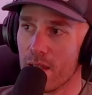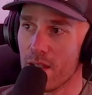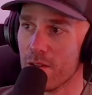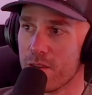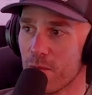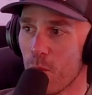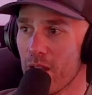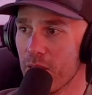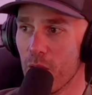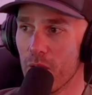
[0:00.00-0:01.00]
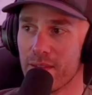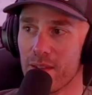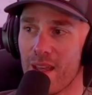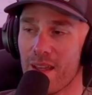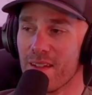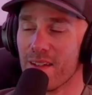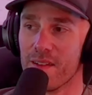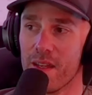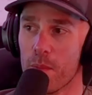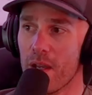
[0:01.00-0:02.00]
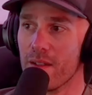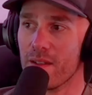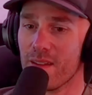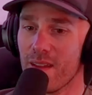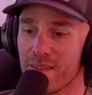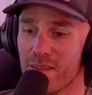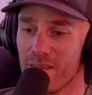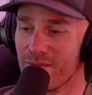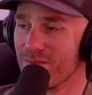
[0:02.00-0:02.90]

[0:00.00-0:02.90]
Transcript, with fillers: either way though, at the, at the end of the day, man, like uh,